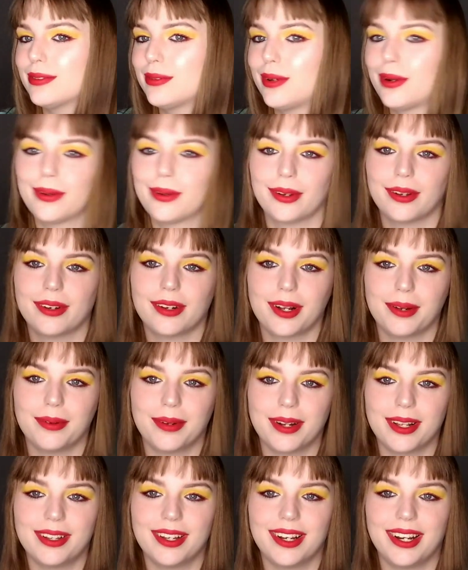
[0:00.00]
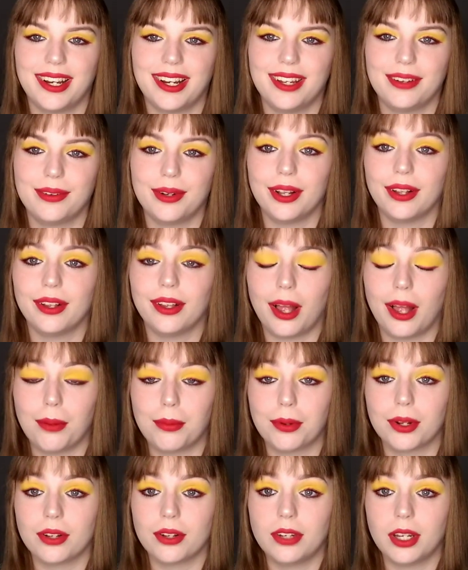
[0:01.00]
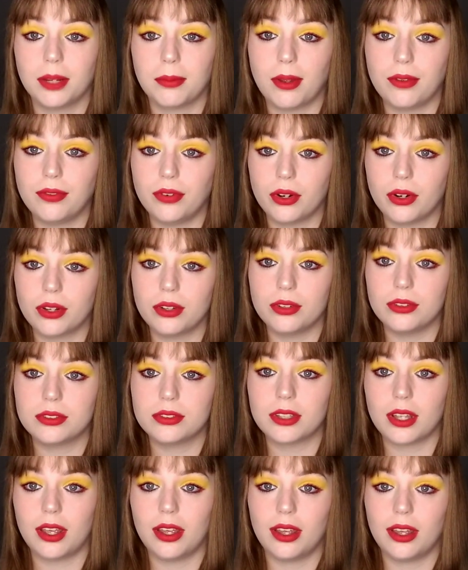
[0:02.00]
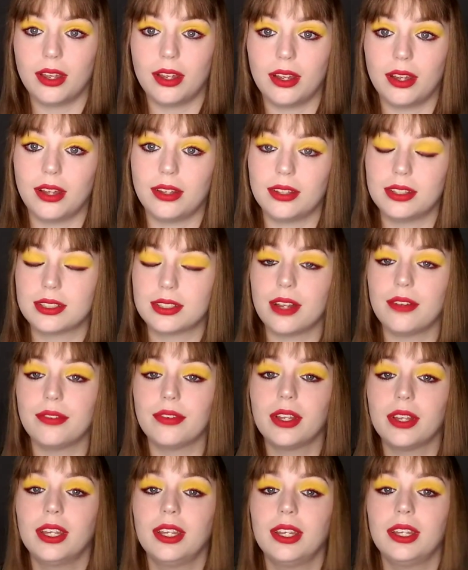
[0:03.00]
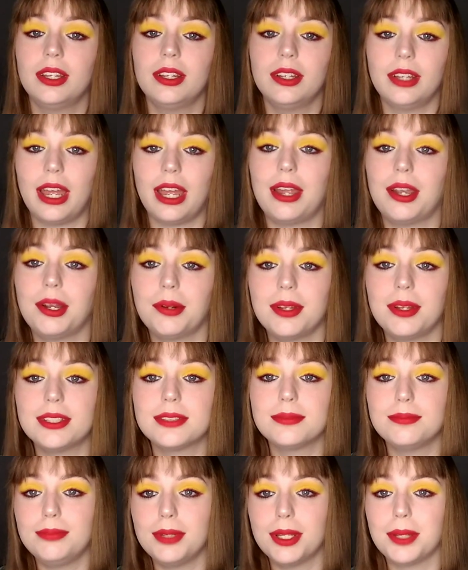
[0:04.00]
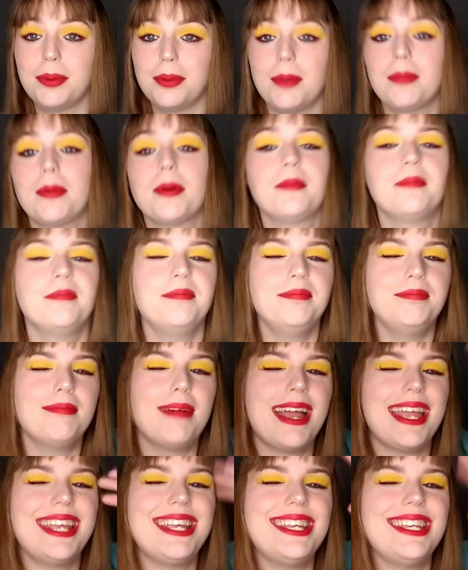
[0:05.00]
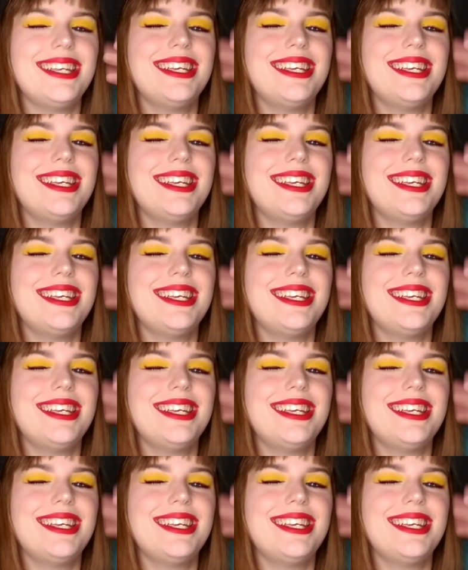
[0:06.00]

Now I'm going to talk about it. Alright, well, I'm going to go take my photos and stuff. Anyways, be good people. Bye.